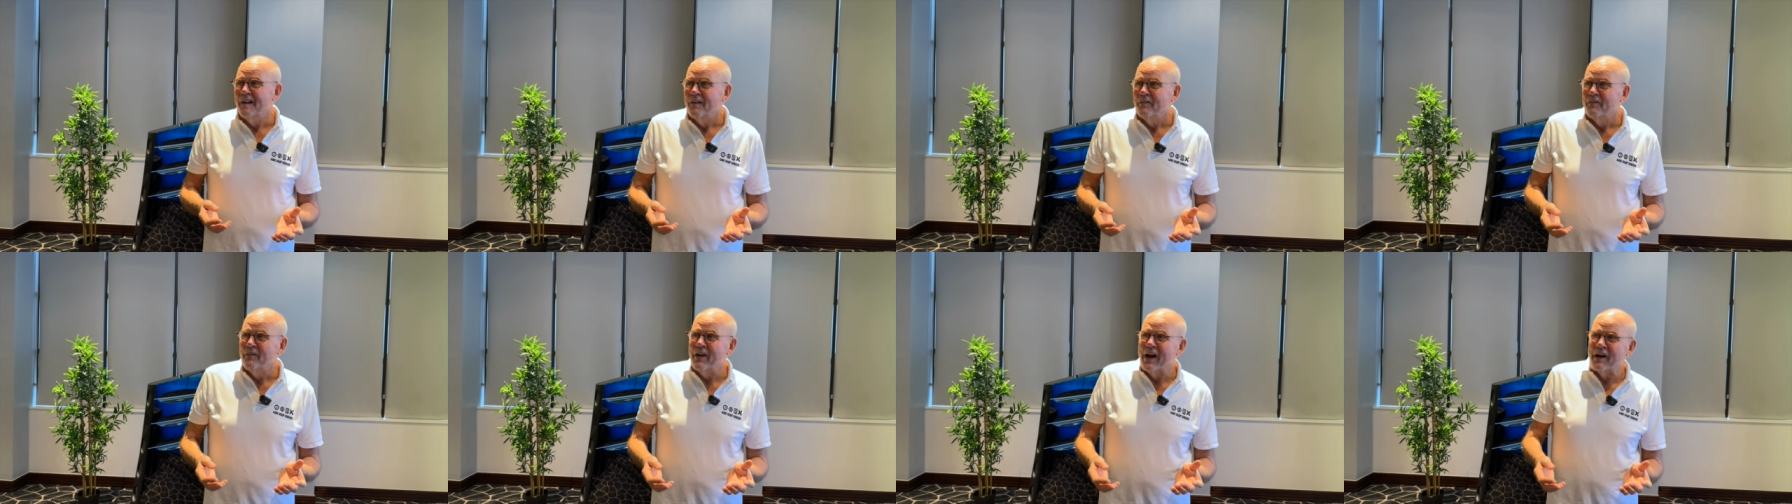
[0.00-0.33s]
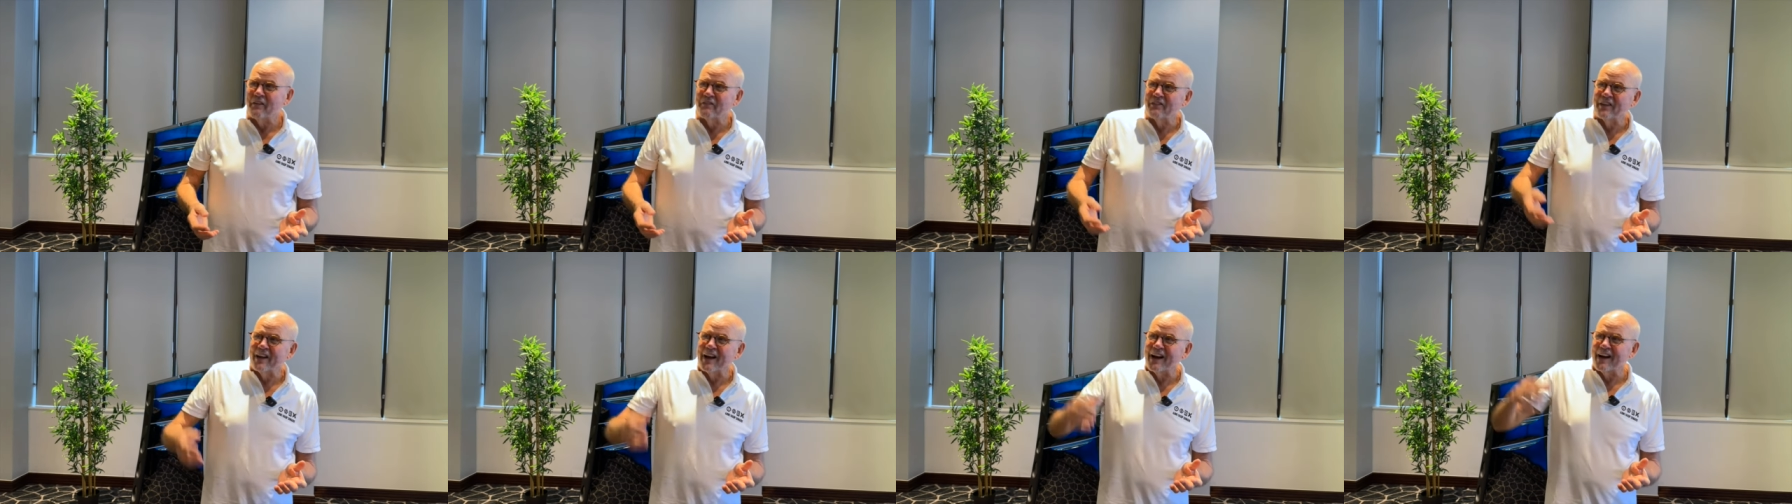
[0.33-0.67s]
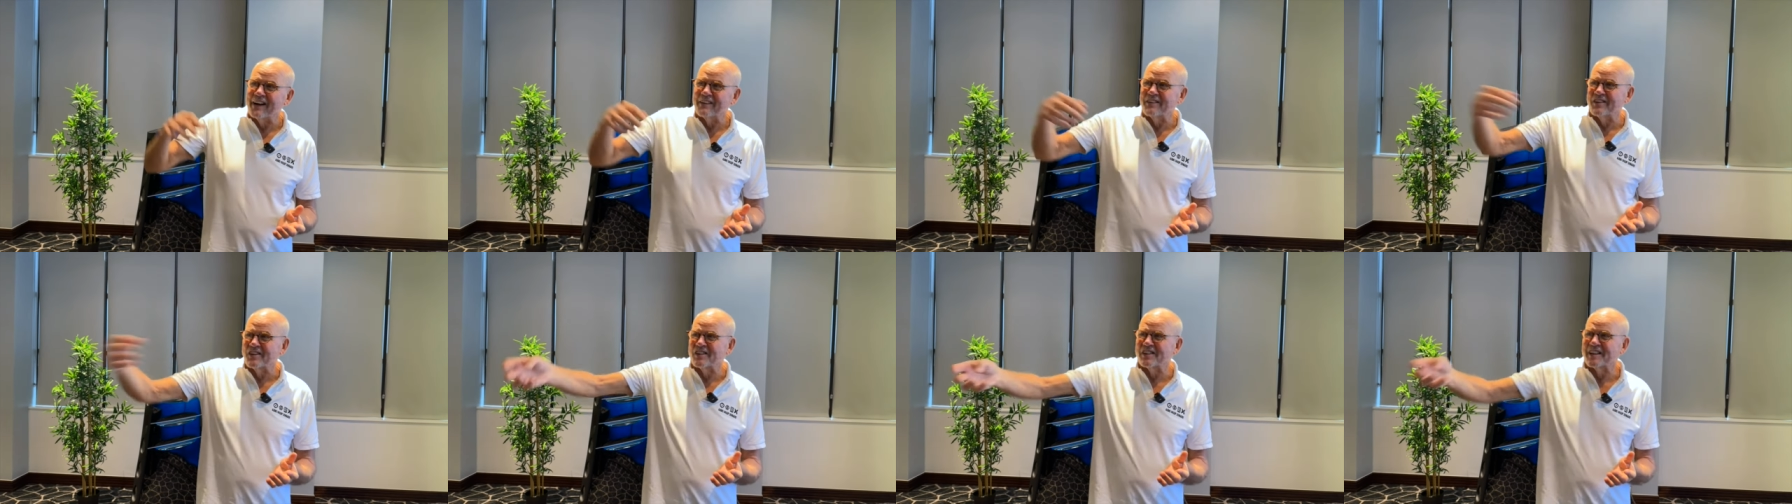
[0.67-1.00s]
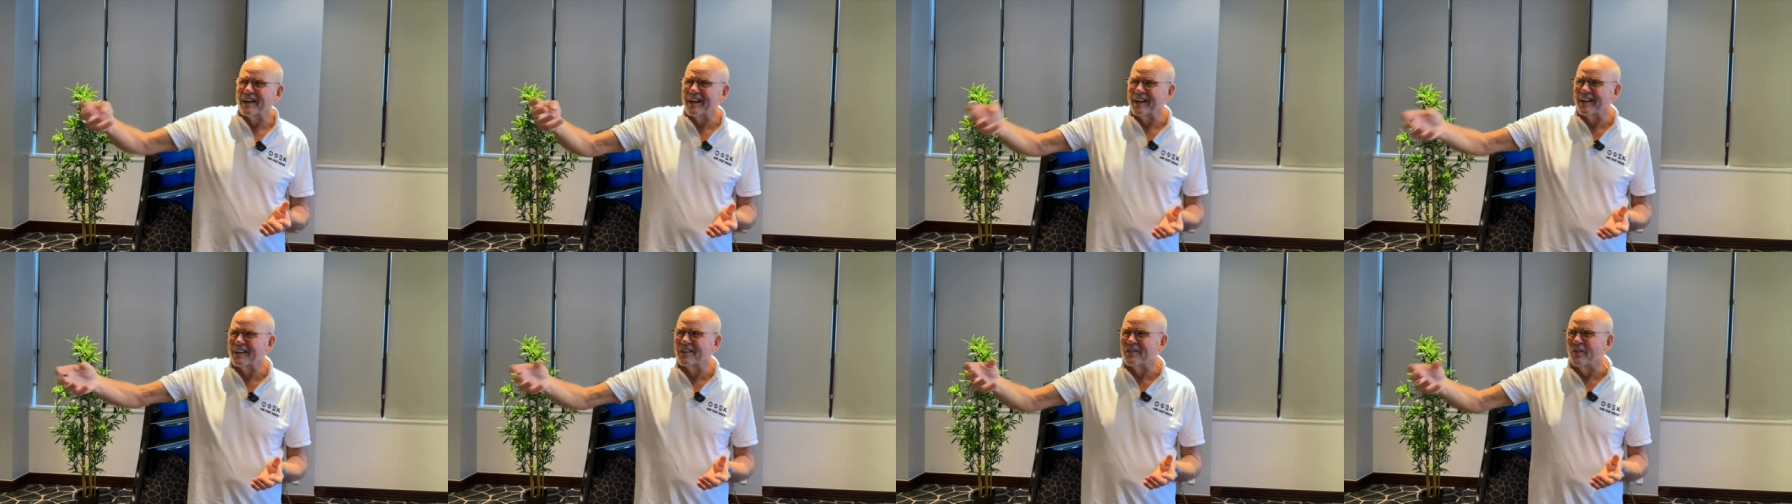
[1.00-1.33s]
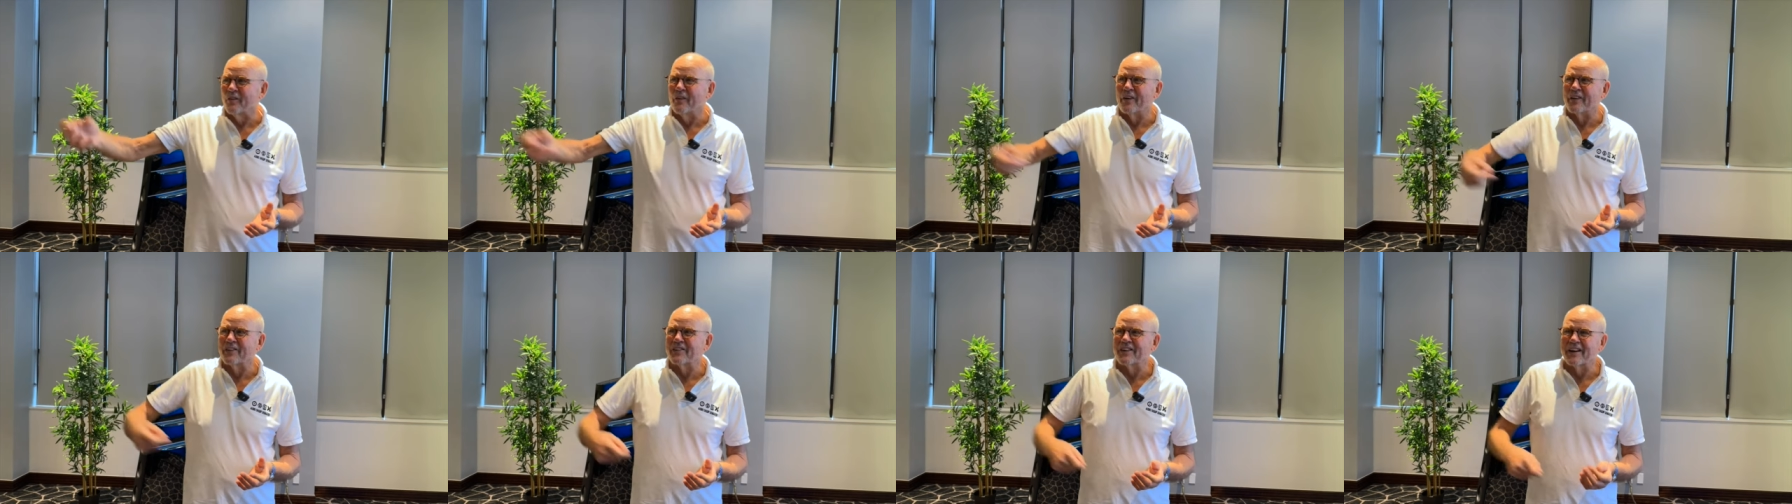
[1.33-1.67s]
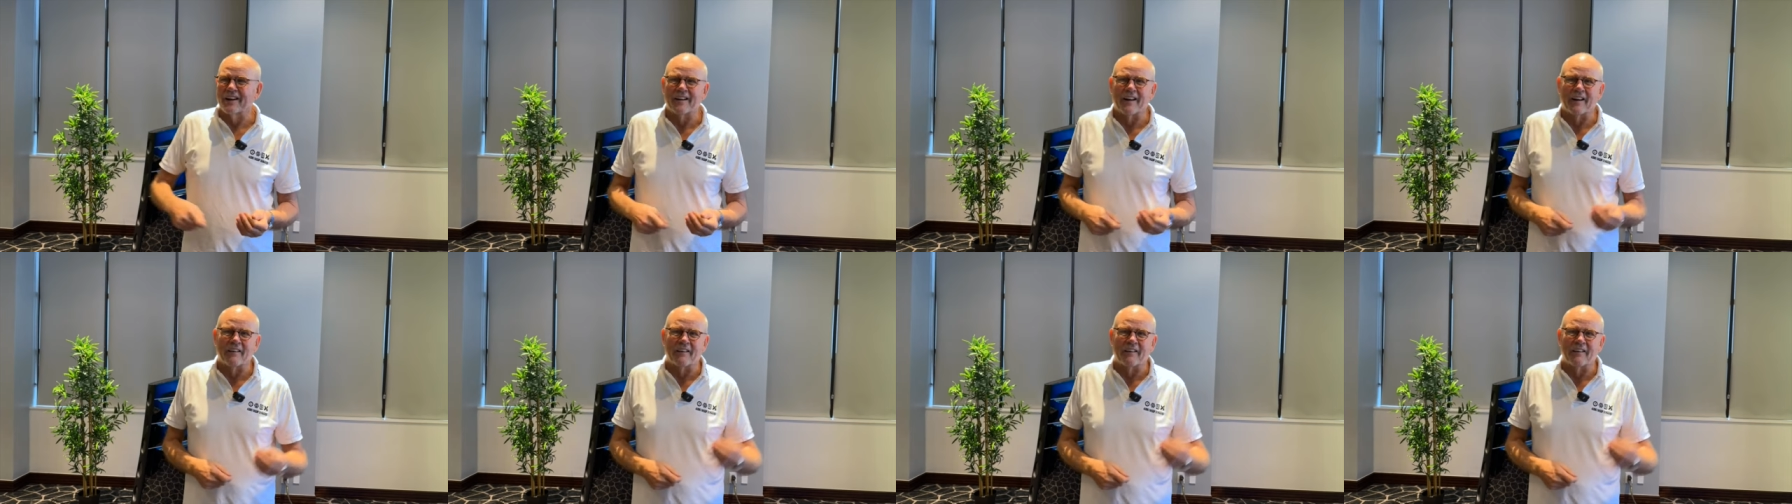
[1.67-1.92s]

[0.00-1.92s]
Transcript: we have the artist side to one side,